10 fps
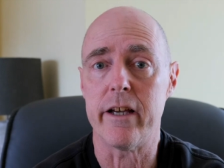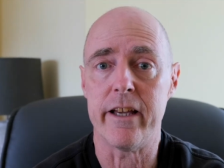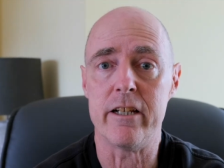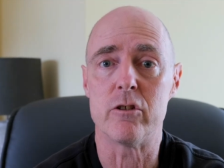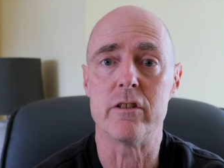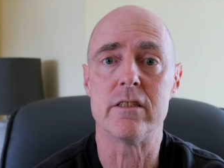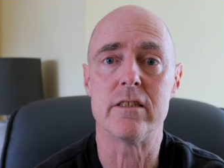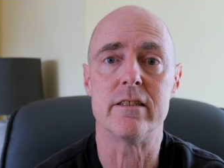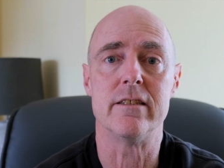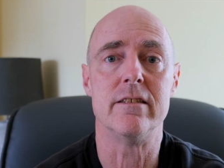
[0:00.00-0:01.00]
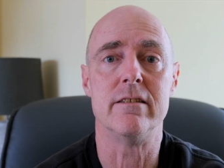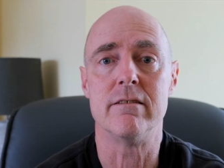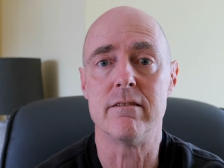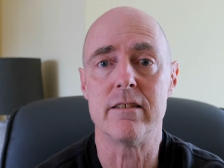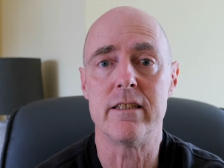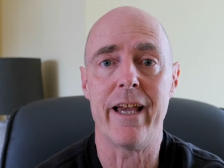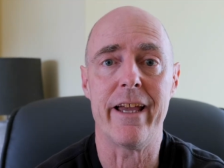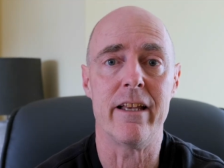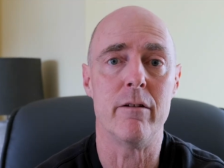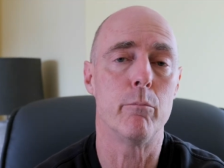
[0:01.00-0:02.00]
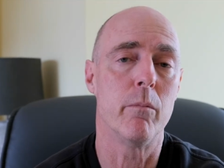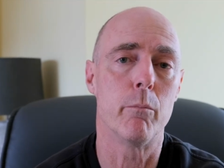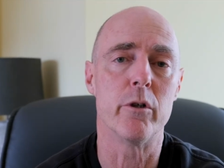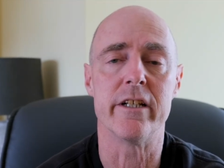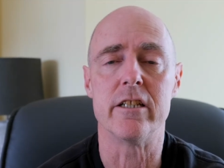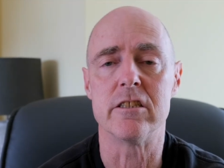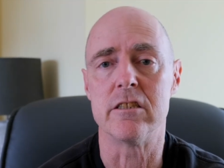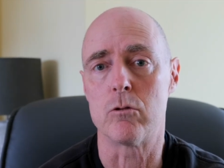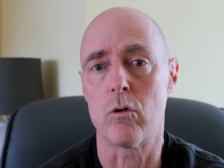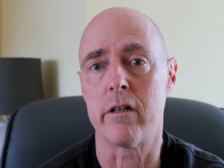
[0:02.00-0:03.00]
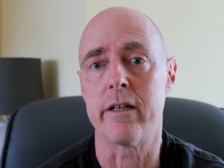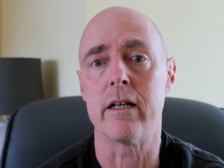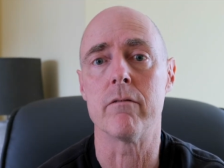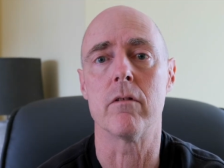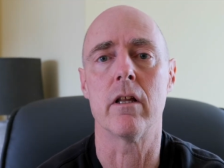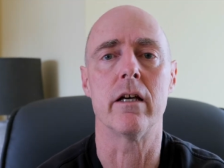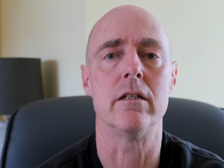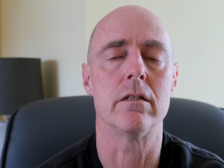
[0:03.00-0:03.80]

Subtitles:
interest in getting predictions right, haven't they?